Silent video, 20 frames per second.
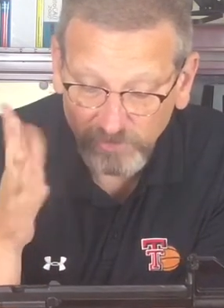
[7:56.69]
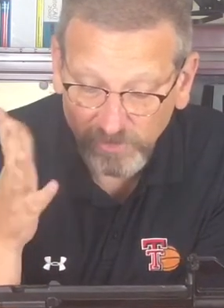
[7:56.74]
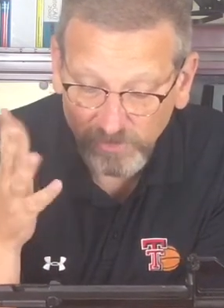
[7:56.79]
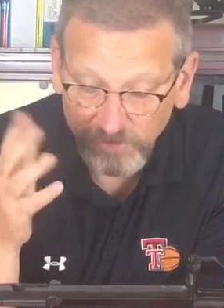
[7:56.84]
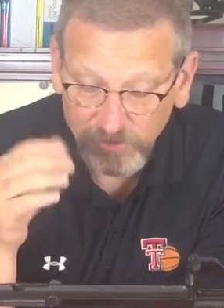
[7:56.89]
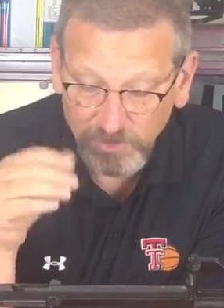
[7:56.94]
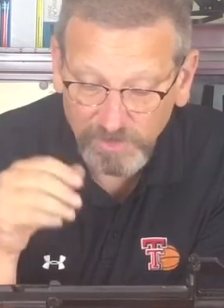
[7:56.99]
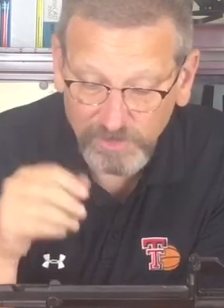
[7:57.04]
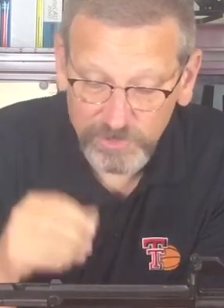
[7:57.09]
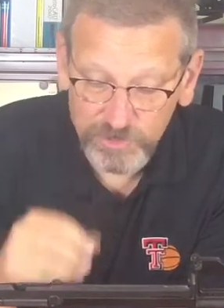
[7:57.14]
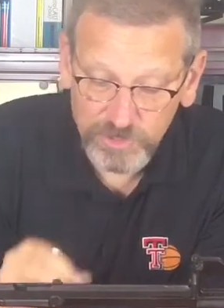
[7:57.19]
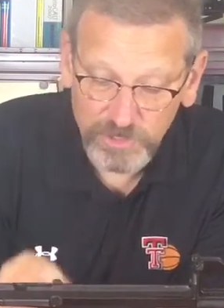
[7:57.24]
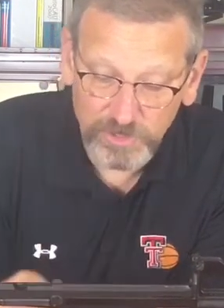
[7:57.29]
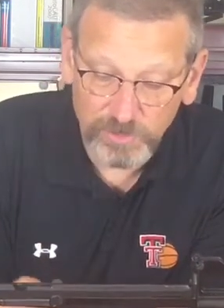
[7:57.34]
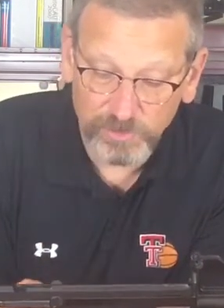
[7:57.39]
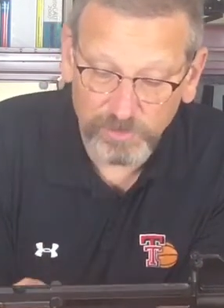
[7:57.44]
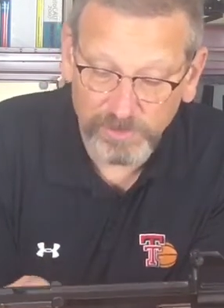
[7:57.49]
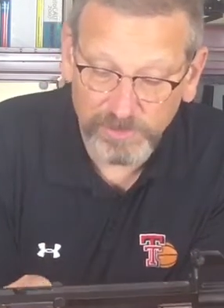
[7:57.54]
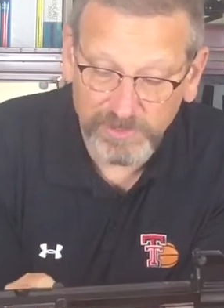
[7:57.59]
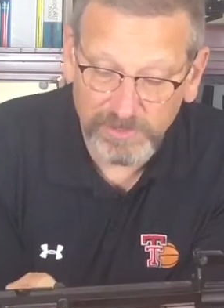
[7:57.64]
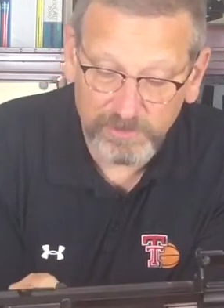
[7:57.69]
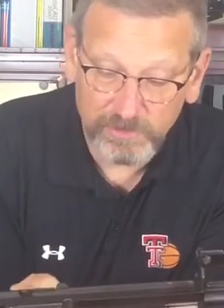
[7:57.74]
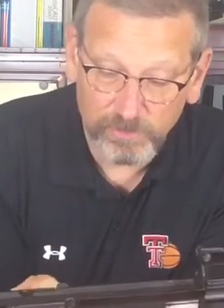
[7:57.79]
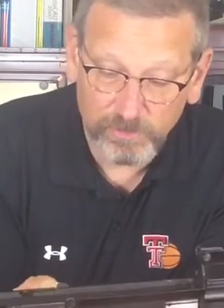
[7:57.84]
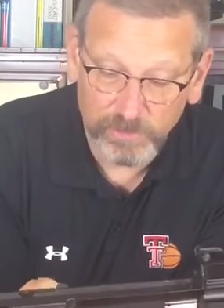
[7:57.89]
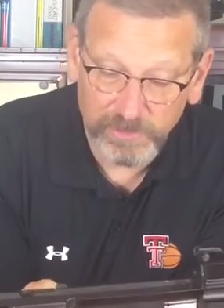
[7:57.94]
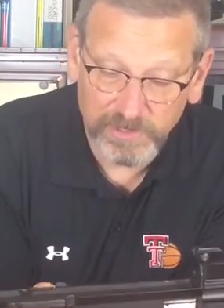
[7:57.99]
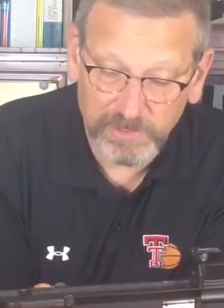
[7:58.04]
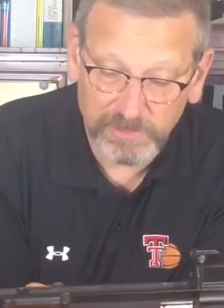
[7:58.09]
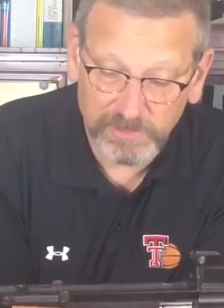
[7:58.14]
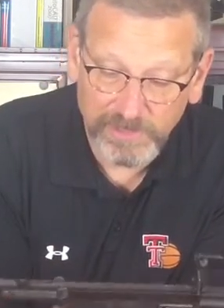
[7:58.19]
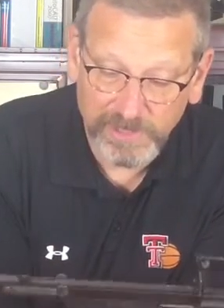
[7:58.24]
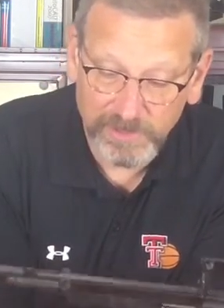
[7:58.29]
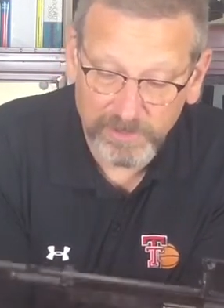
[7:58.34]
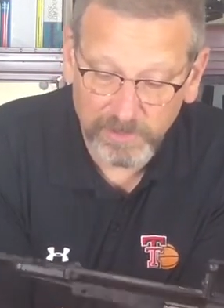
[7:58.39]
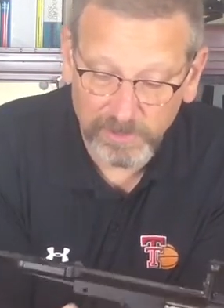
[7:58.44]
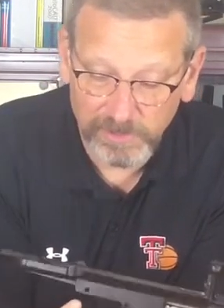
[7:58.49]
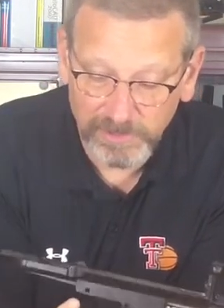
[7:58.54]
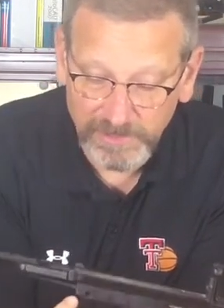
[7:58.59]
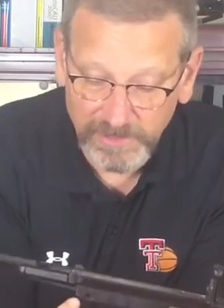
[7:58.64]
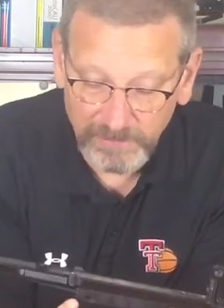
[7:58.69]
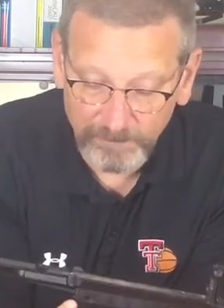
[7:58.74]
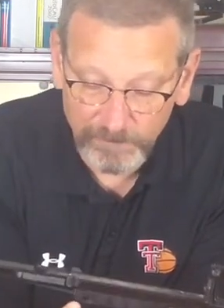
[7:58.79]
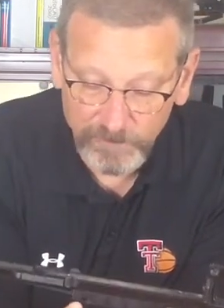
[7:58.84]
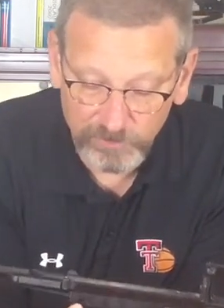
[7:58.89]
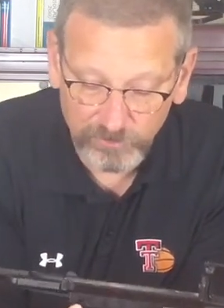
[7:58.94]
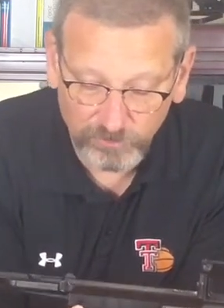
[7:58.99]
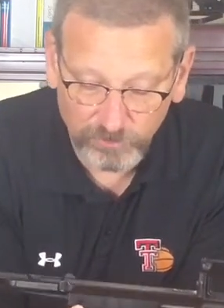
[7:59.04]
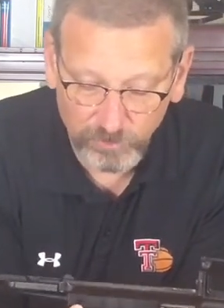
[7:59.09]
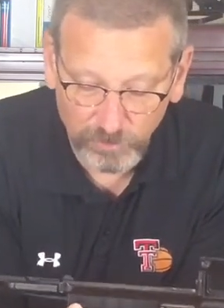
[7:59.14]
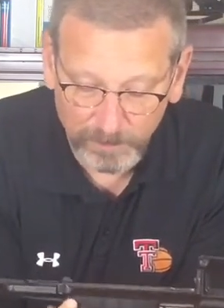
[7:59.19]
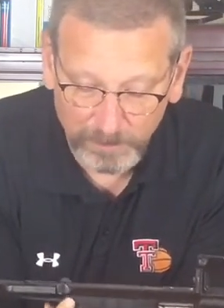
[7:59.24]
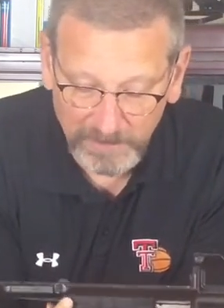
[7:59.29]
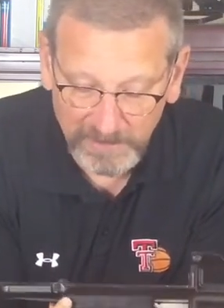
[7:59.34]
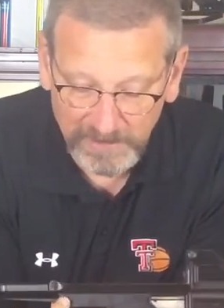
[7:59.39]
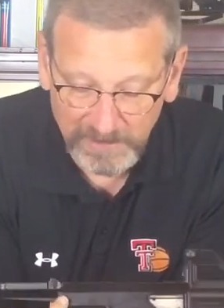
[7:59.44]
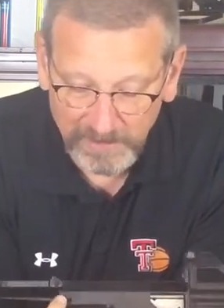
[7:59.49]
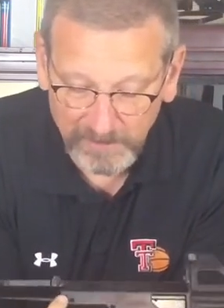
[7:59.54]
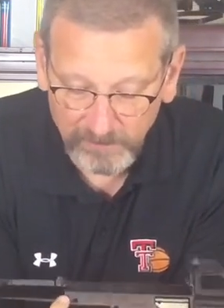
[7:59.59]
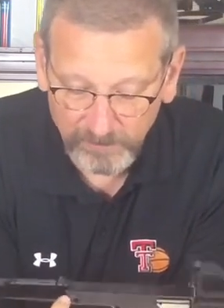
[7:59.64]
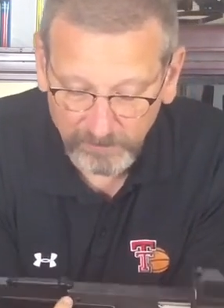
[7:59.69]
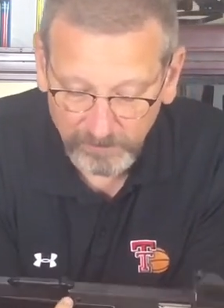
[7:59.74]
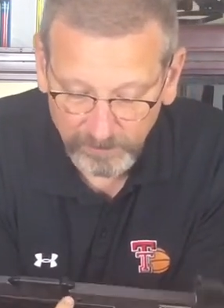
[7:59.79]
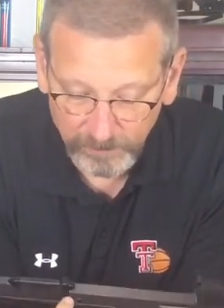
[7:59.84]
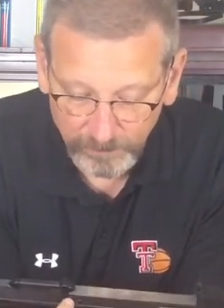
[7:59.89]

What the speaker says: So I thought I'd show you really quick how to clean it. There's two pins.